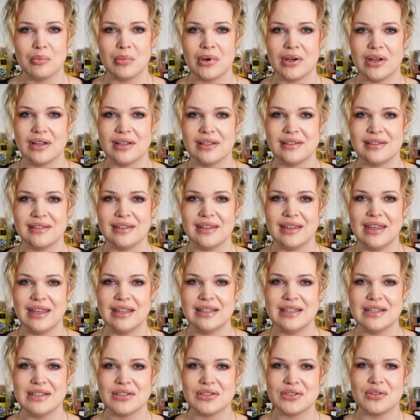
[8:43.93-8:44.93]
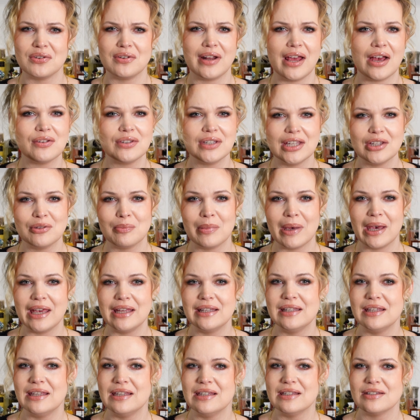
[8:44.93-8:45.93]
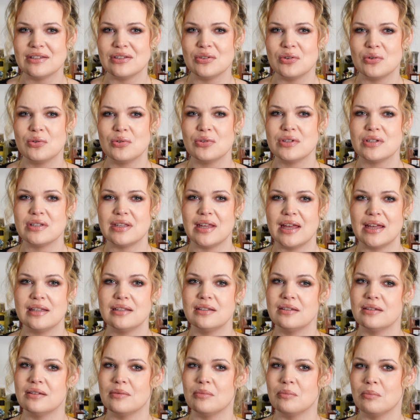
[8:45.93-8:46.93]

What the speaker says: but it is surrounded by these notes that